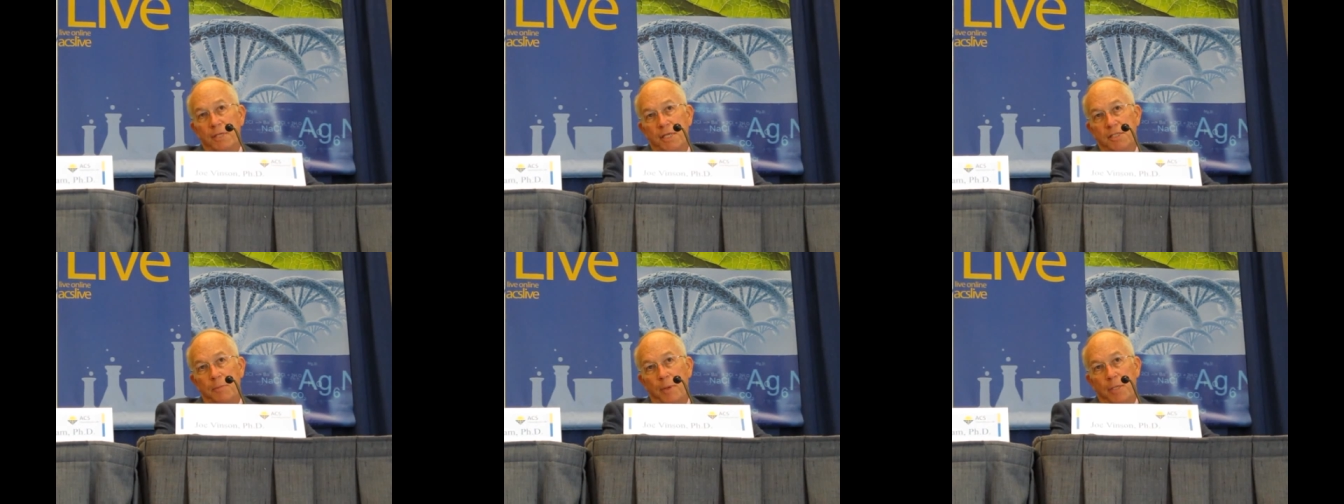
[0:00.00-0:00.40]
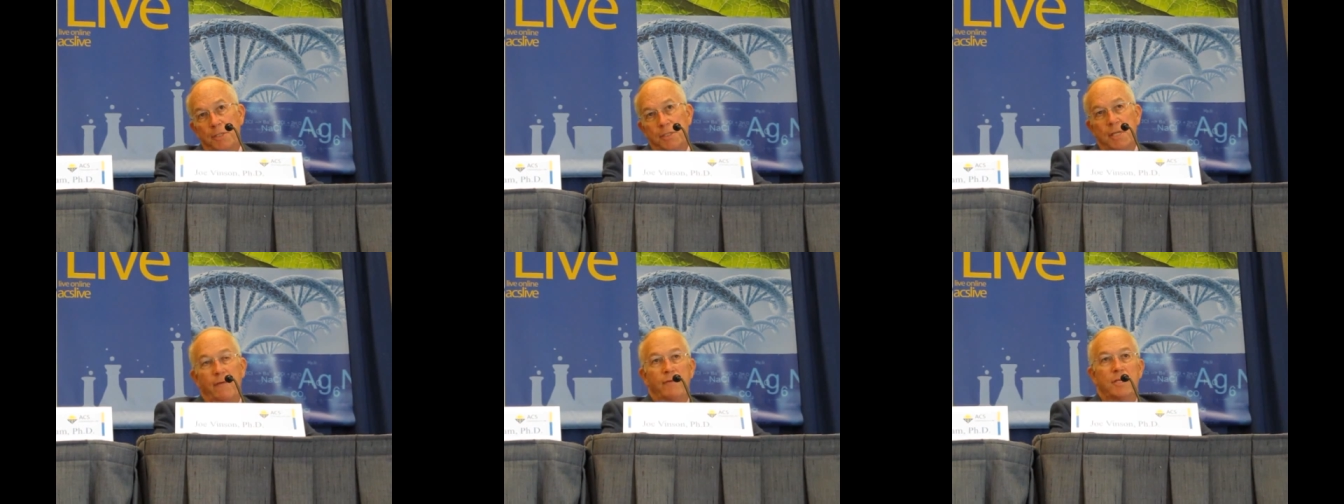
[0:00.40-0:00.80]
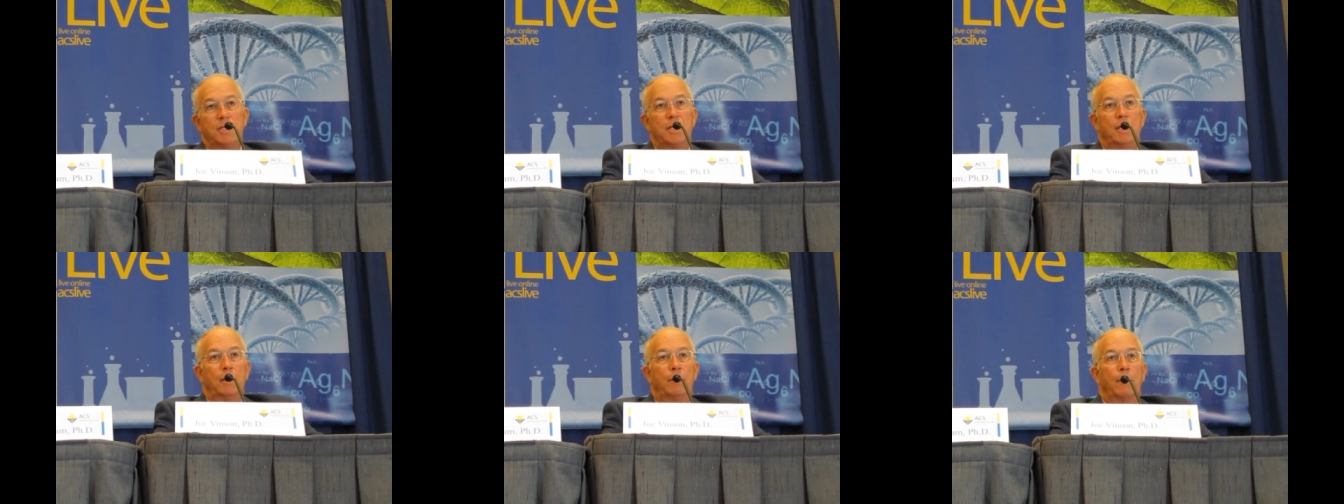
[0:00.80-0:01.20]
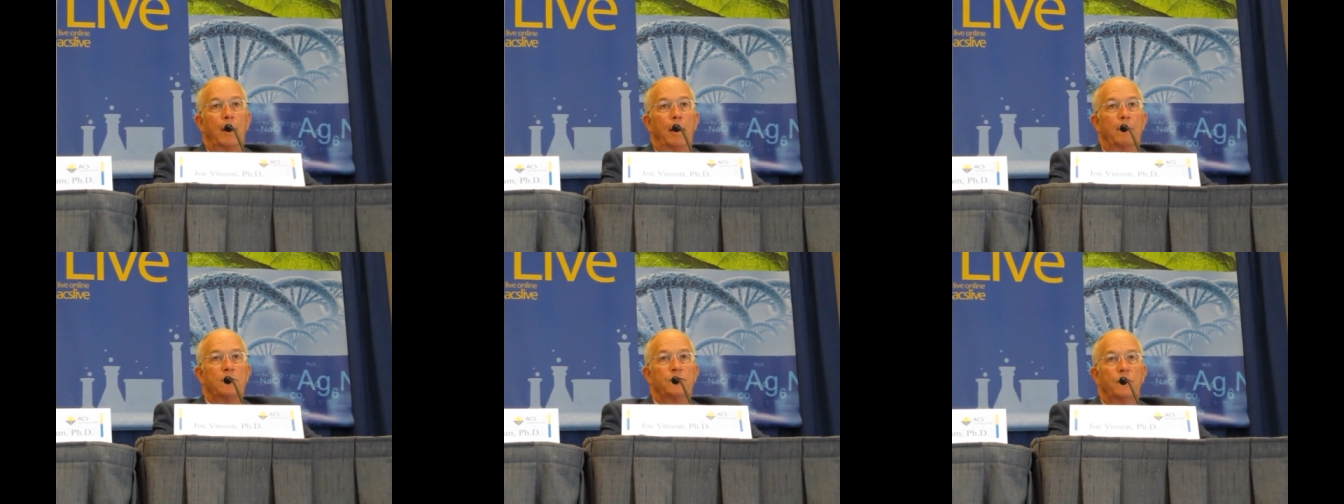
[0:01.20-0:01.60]
That's about 17
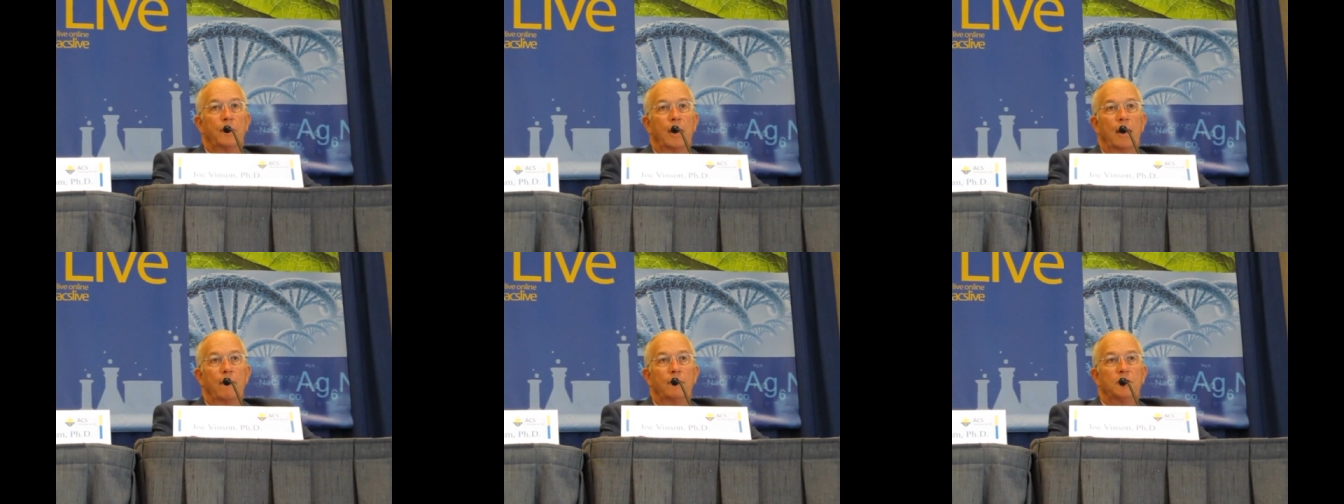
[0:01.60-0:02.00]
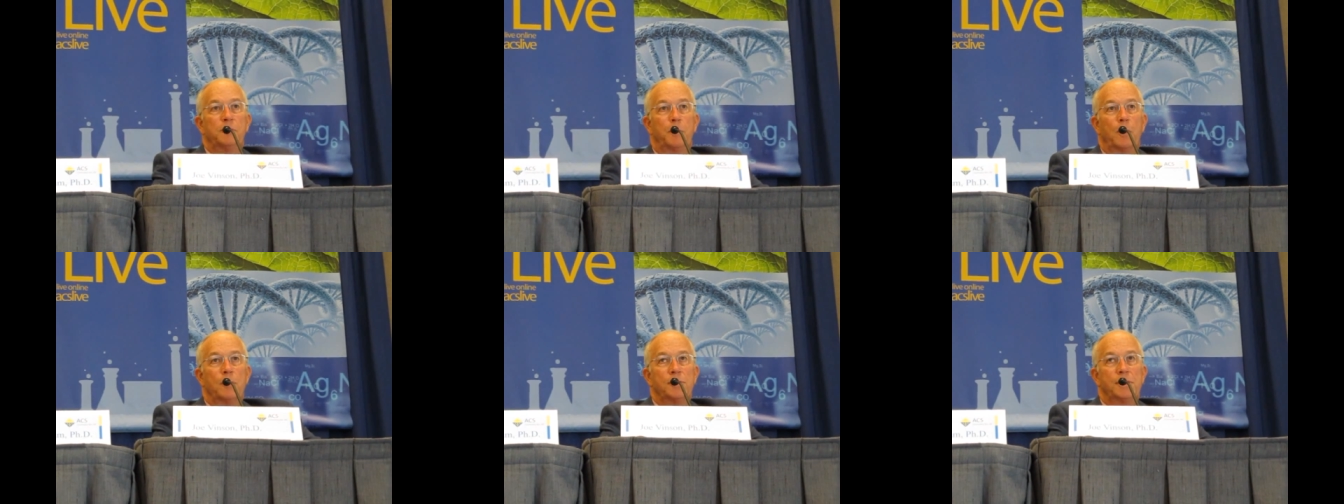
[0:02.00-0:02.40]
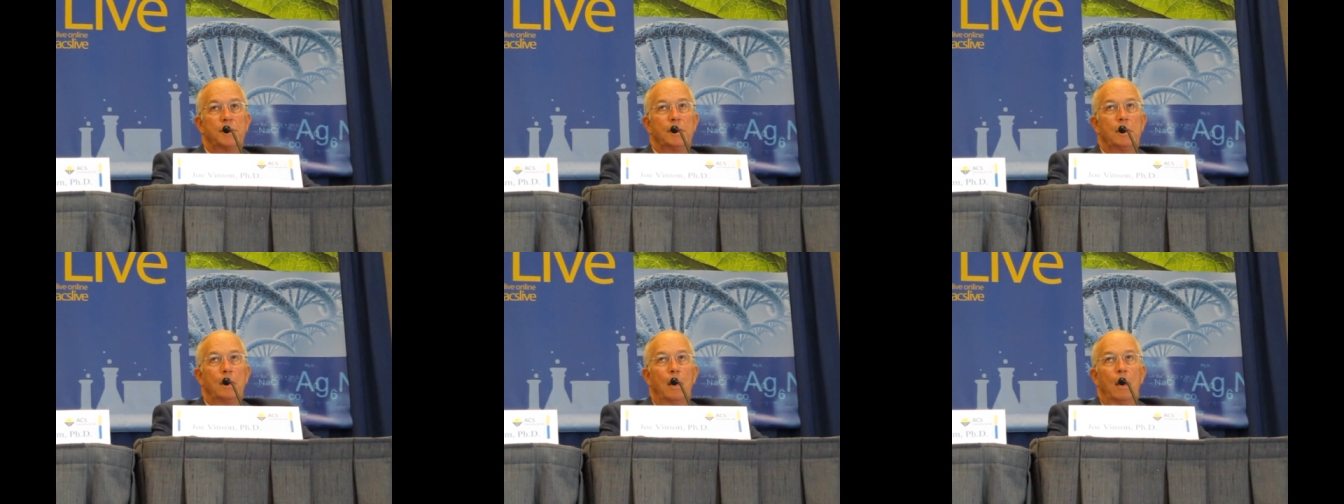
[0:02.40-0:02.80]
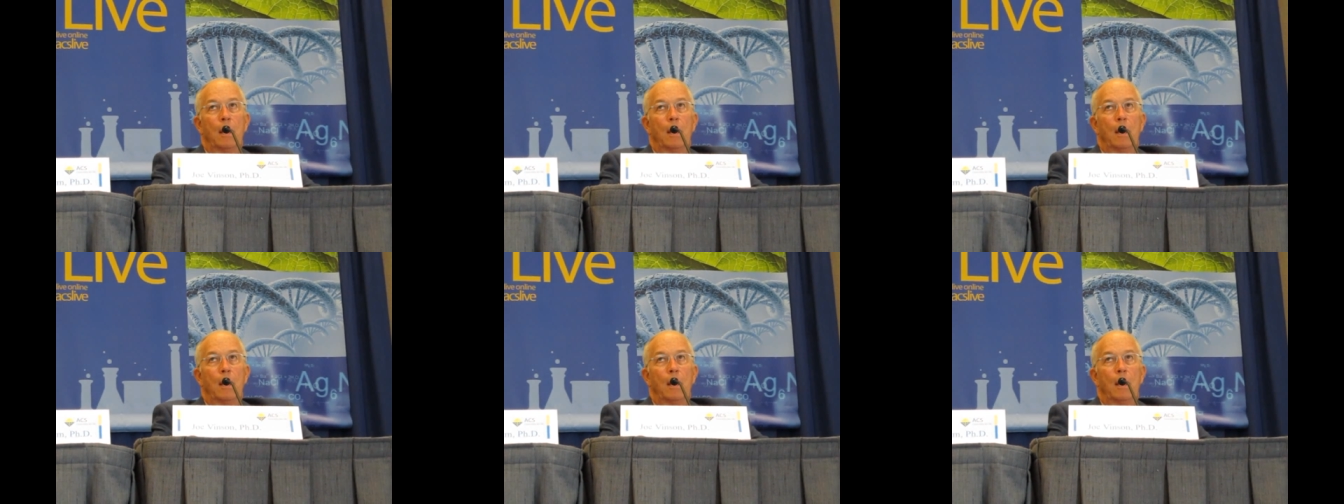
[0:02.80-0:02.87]
grams for the average person.